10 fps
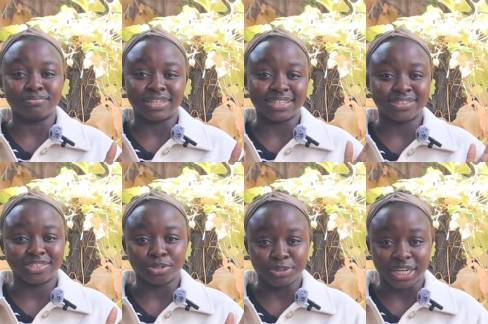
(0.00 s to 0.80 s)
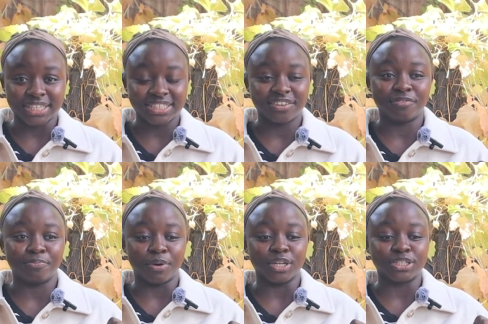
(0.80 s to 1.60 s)
That's
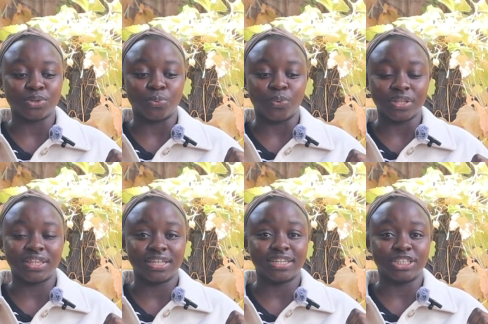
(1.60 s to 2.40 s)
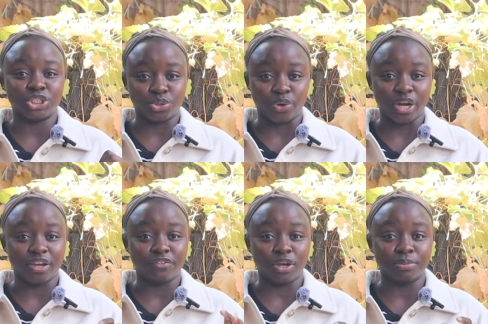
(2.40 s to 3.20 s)
subjective, but one thing is sure:
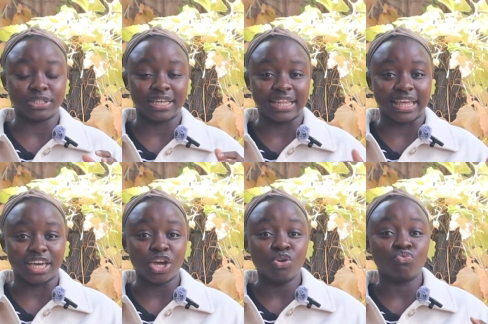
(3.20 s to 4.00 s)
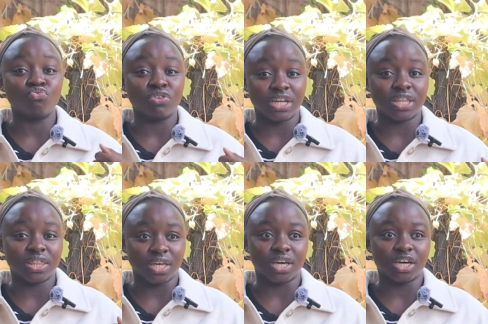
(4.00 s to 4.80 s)
if you're able to get like really
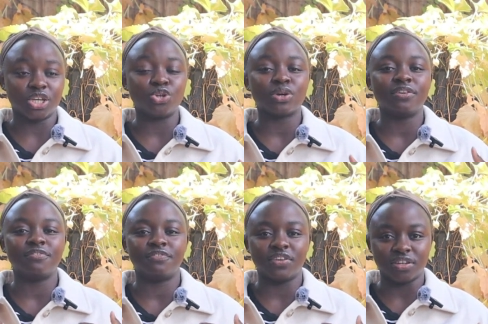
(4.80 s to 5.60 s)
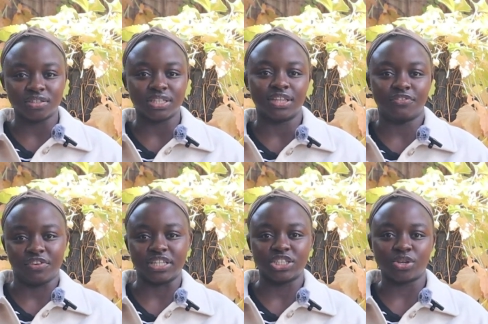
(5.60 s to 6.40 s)
thick, you can feel the
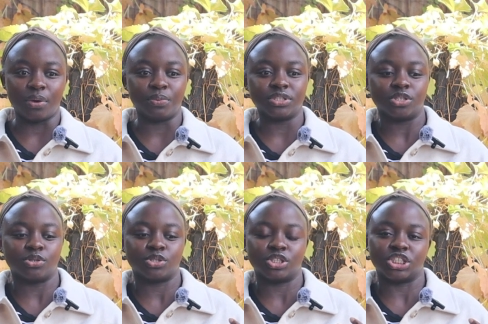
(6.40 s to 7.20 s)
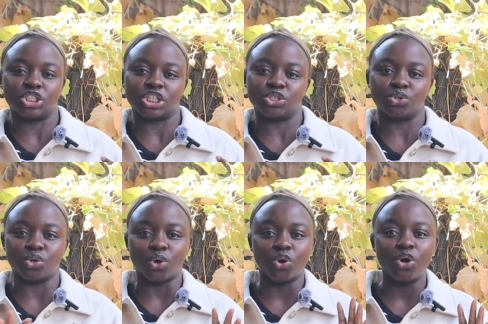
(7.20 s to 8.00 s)
difference. So I would also suggest you
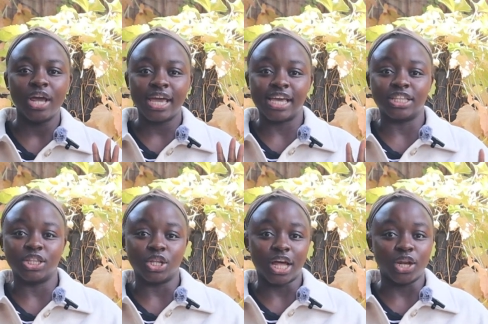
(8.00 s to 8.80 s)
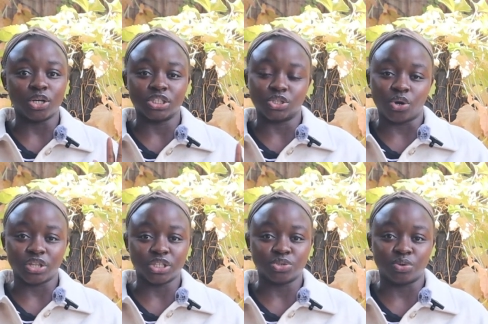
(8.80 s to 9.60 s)
go in and look into
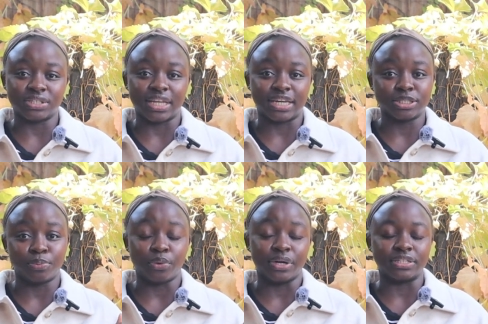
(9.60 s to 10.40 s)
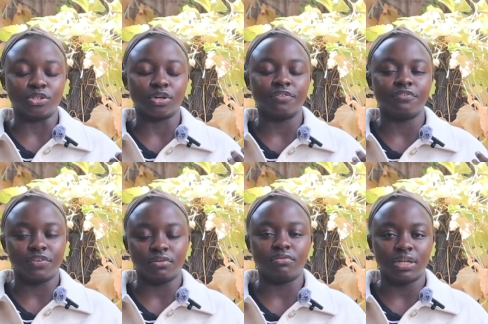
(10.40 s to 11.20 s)
other stores and explore, and you can
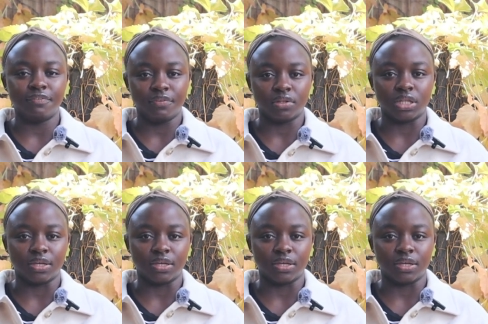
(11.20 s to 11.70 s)
really feel the